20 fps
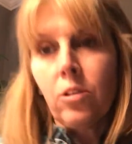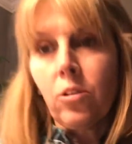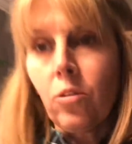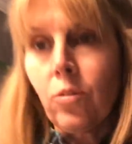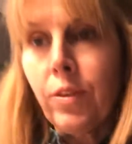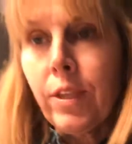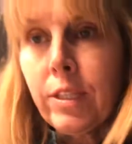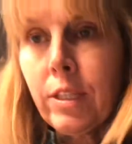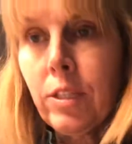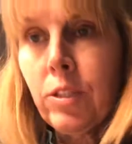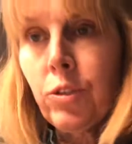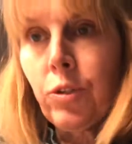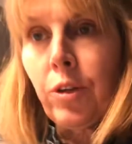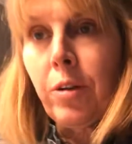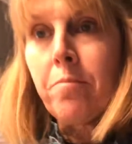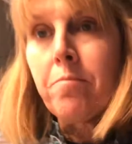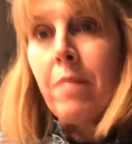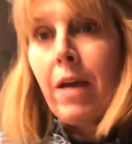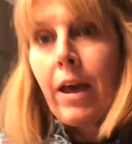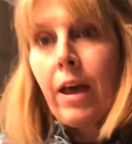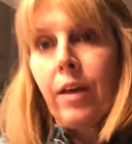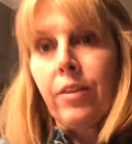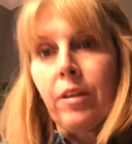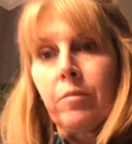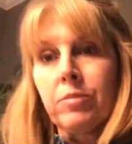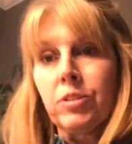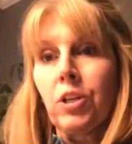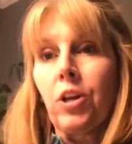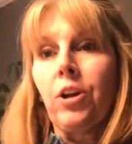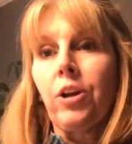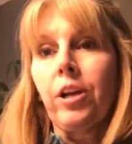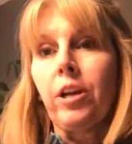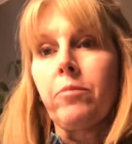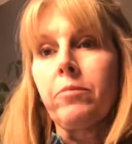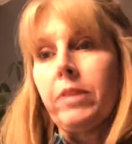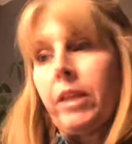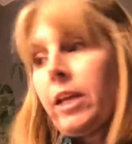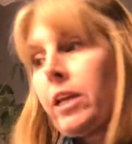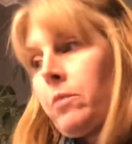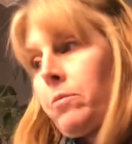this is your math. I'm sorry I'm
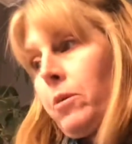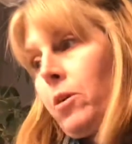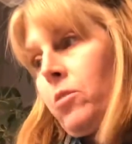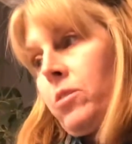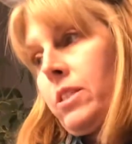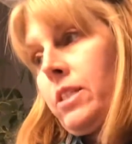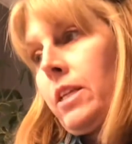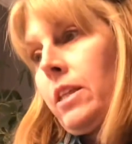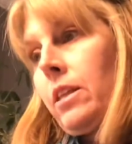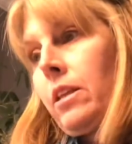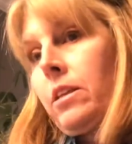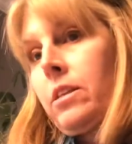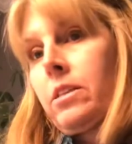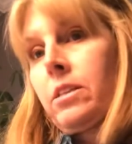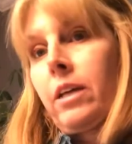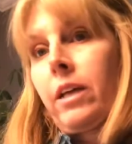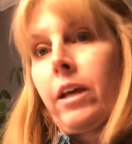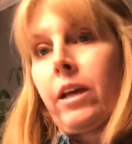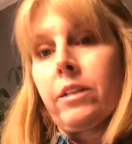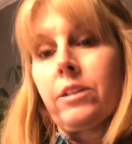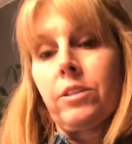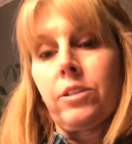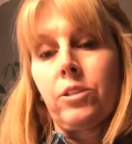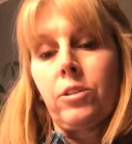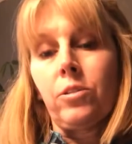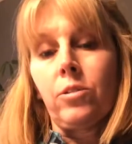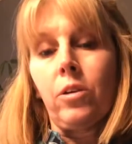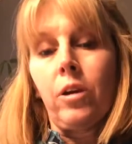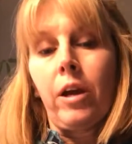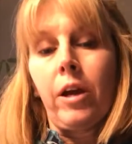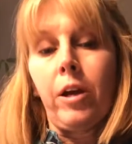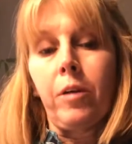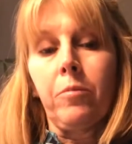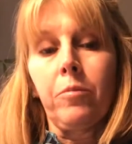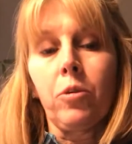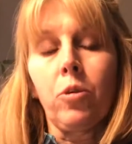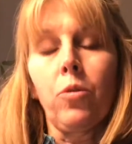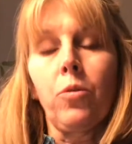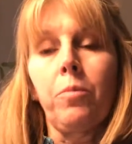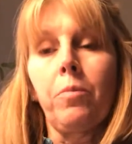late posting this. I had to
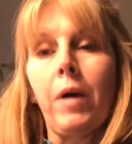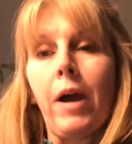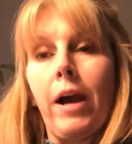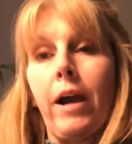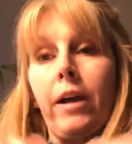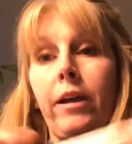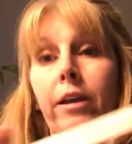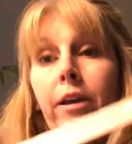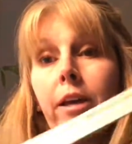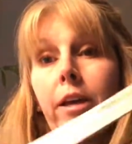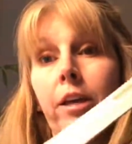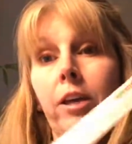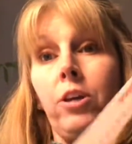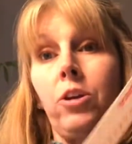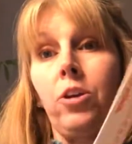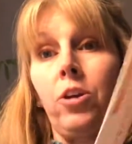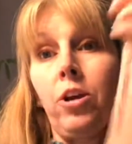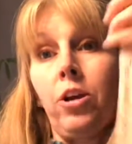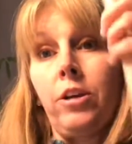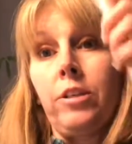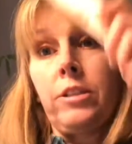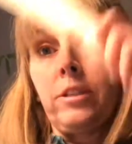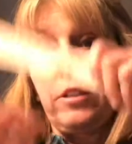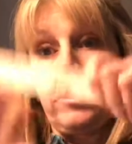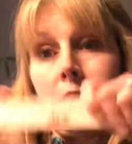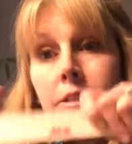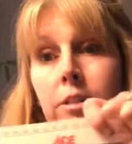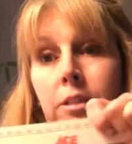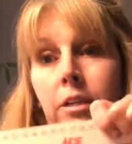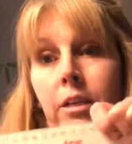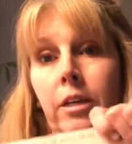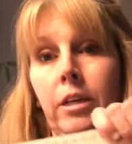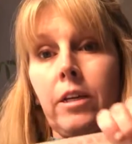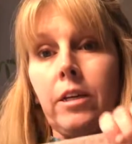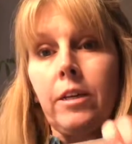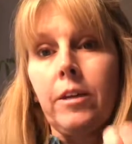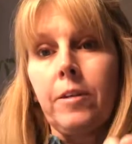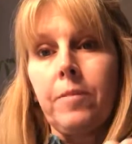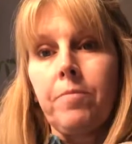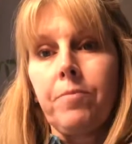go buy a yardstick.
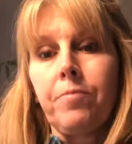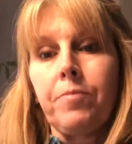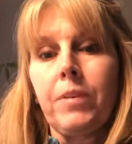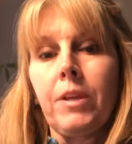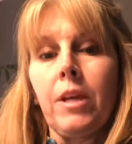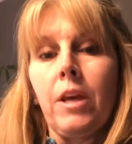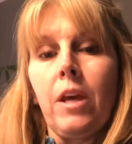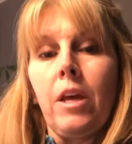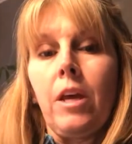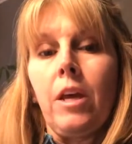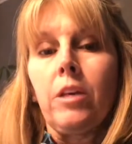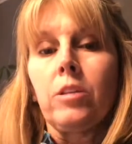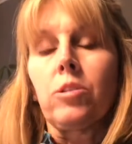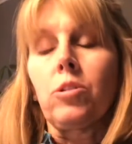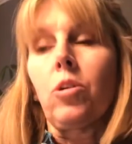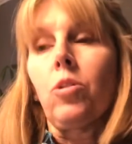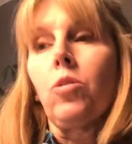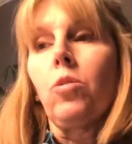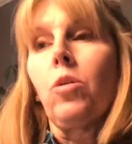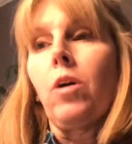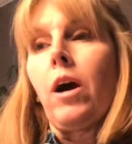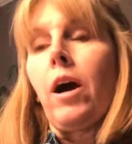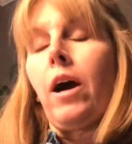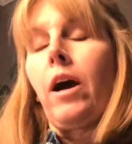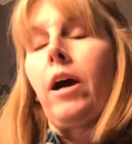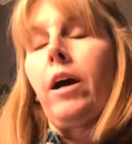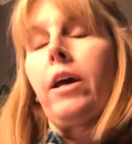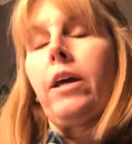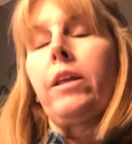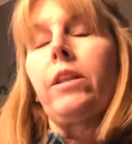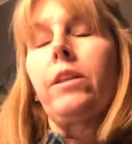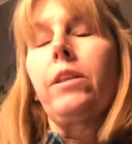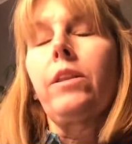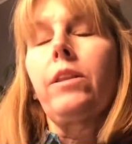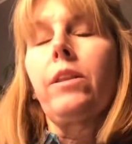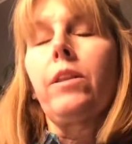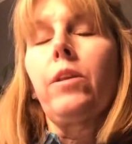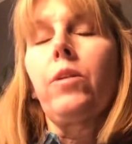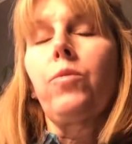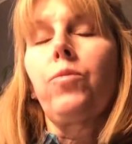So
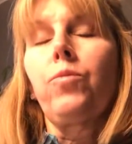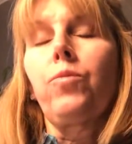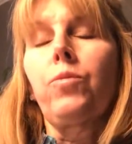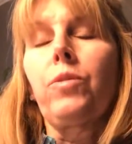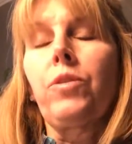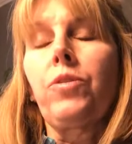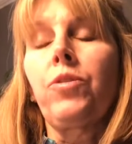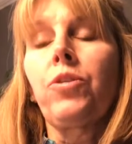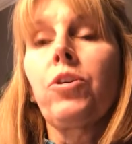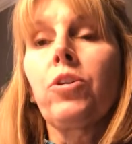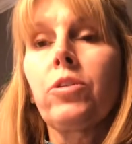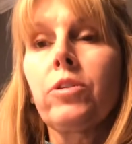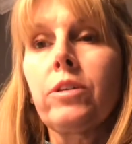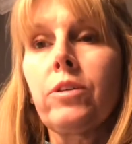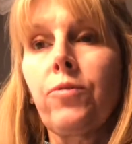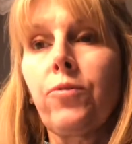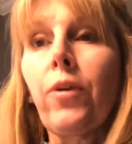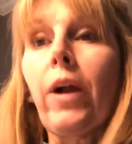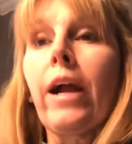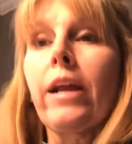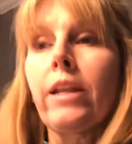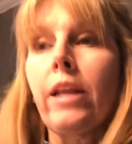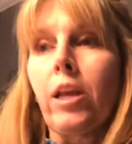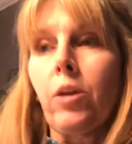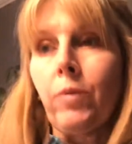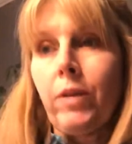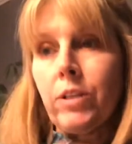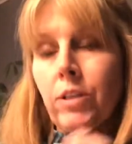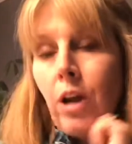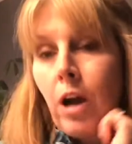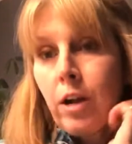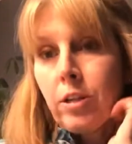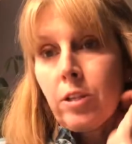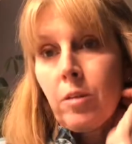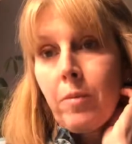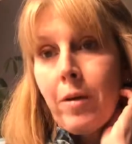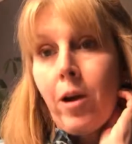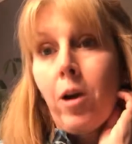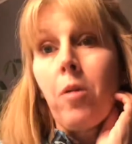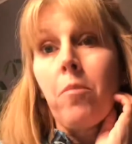on Friday, we talked
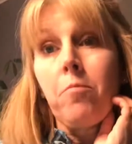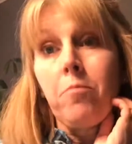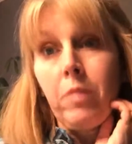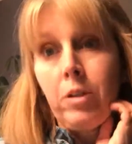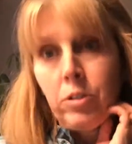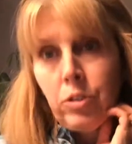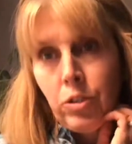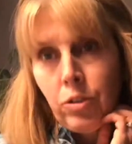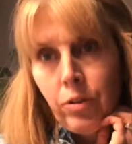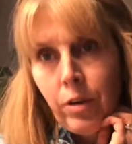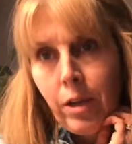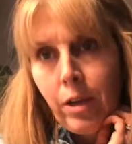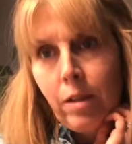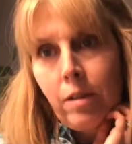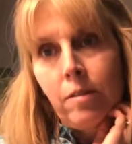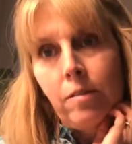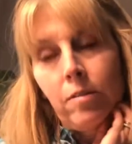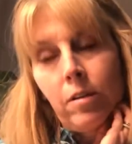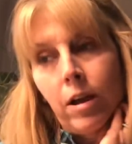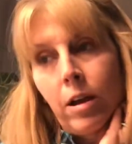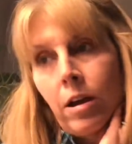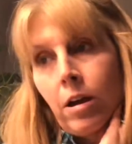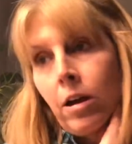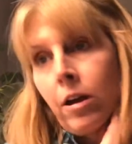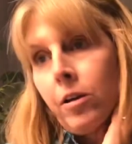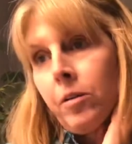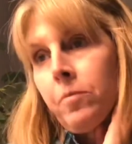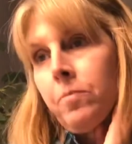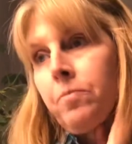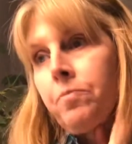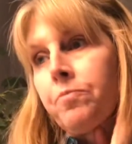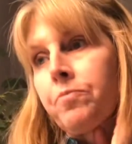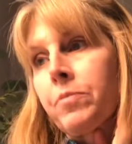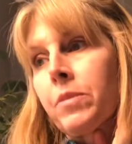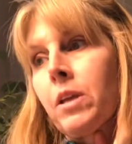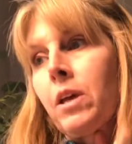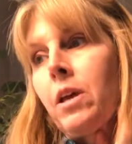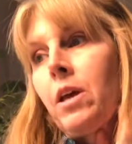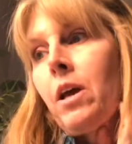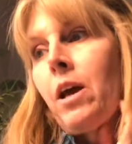about measuring.
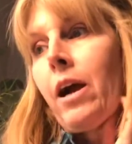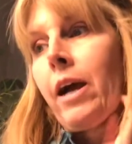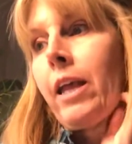I